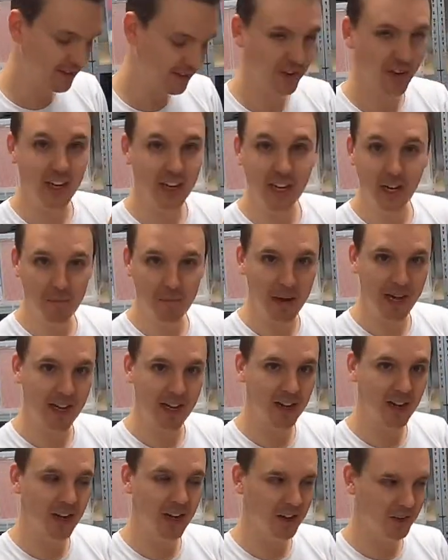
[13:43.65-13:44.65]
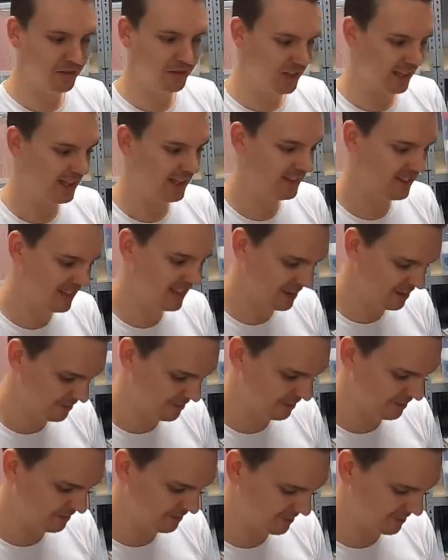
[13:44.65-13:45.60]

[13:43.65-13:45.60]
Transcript: even though they are back half days now.